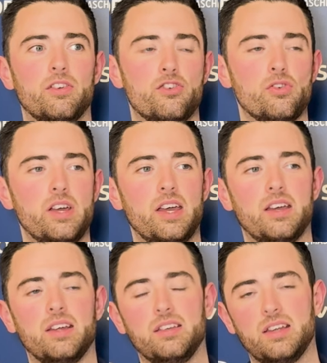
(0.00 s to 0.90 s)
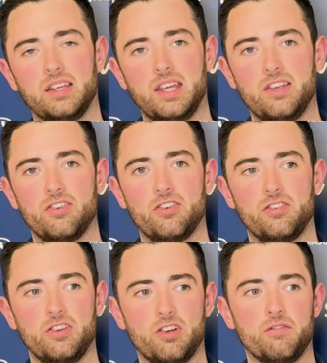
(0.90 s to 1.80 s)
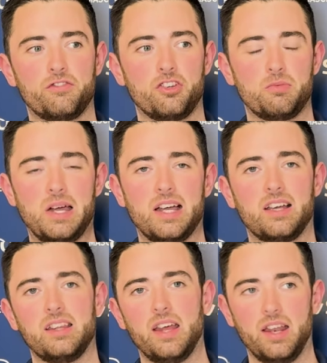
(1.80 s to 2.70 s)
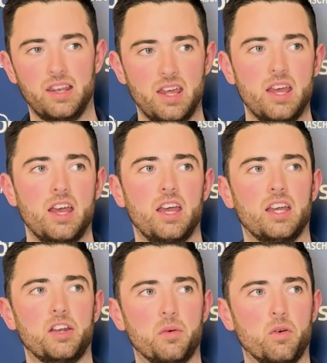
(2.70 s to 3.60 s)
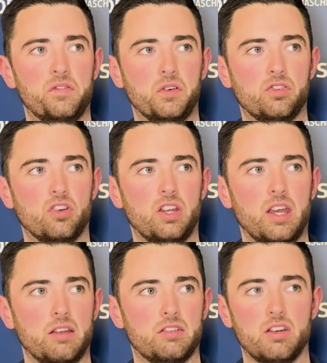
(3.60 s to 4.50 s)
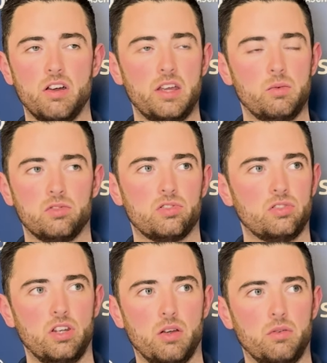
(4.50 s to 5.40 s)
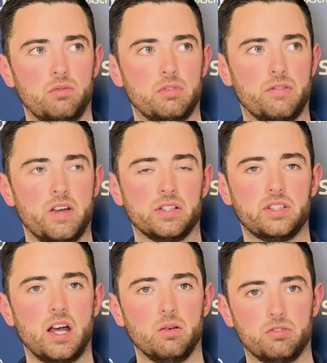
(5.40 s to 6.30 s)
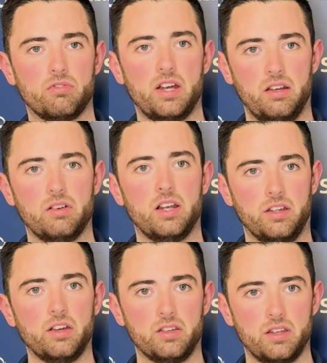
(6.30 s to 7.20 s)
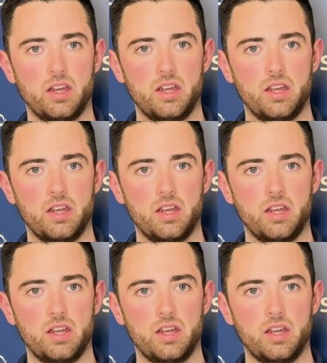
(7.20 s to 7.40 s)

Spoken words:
enjoy it, and get your confidence back, and then, you know, it all feels good again. Tonight it was, you know, the first dart was really, really good.